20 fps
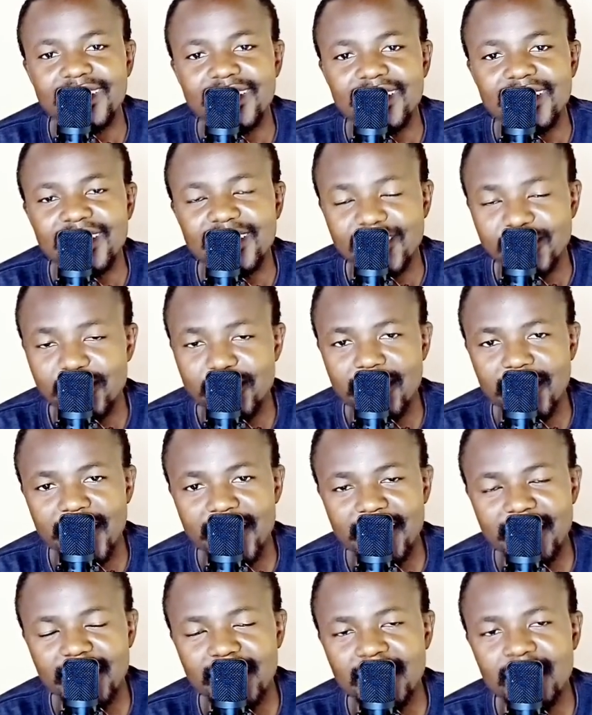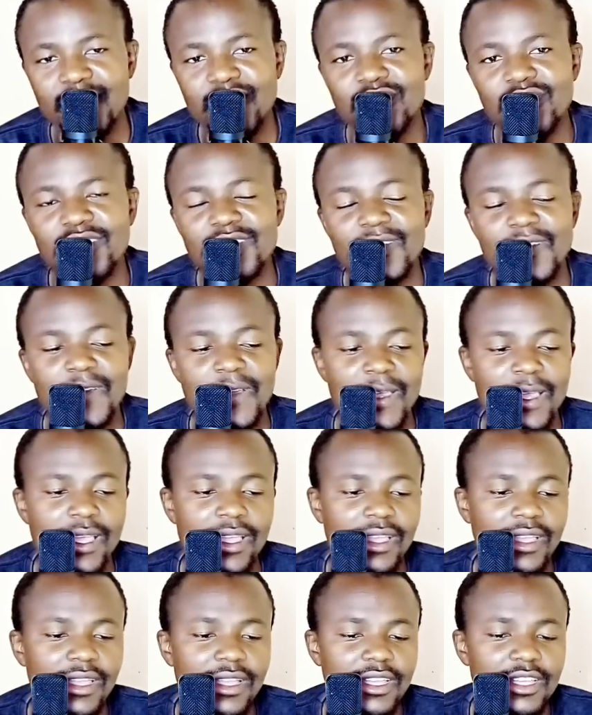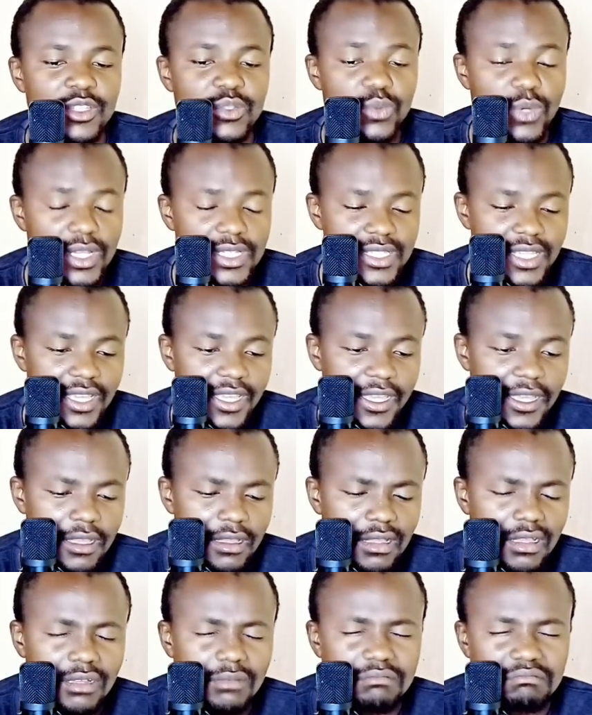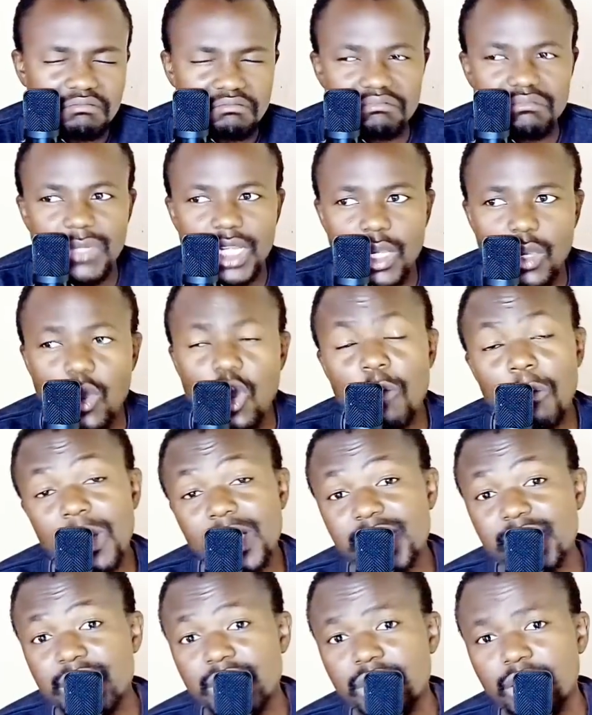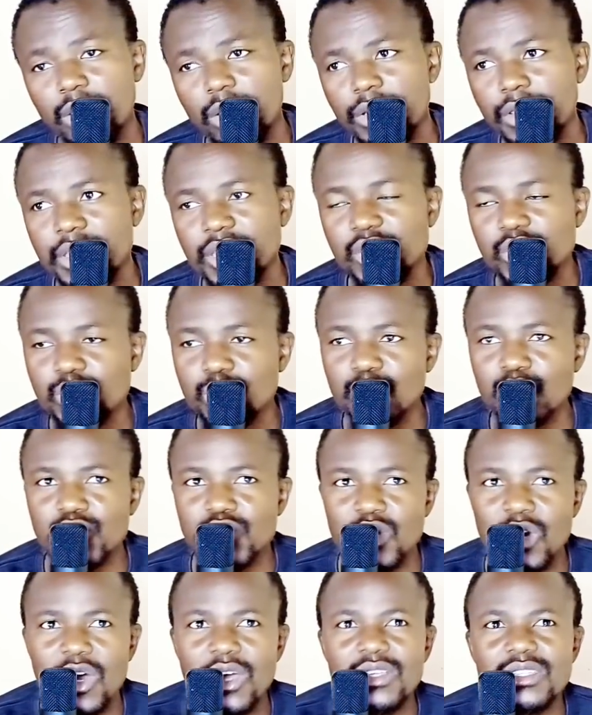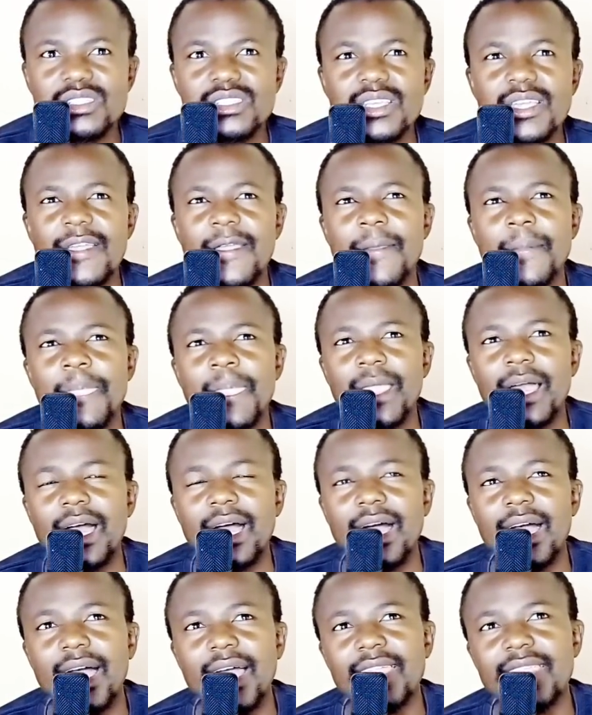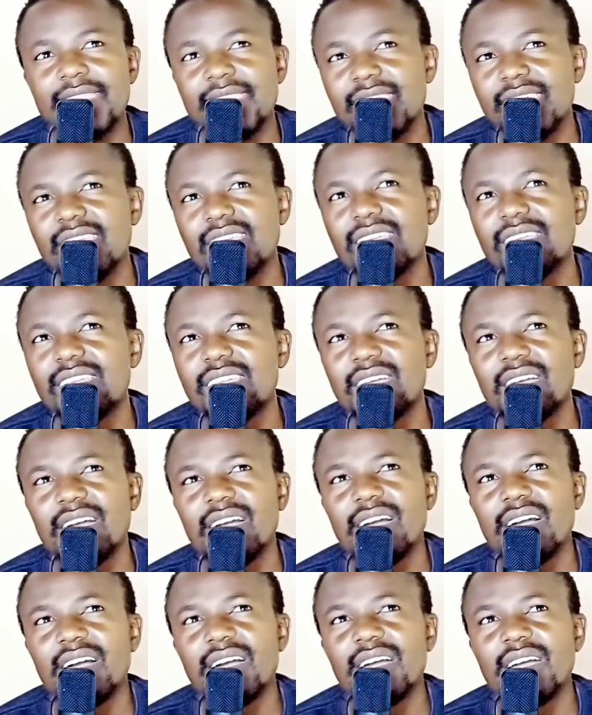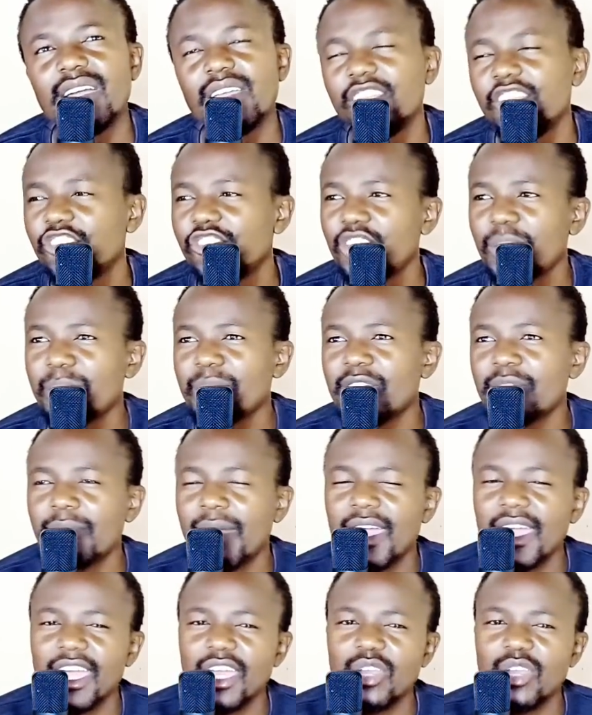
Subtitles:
ni swihlayini leswi it was commentary on these two songs. I think leswa Benny Mayengani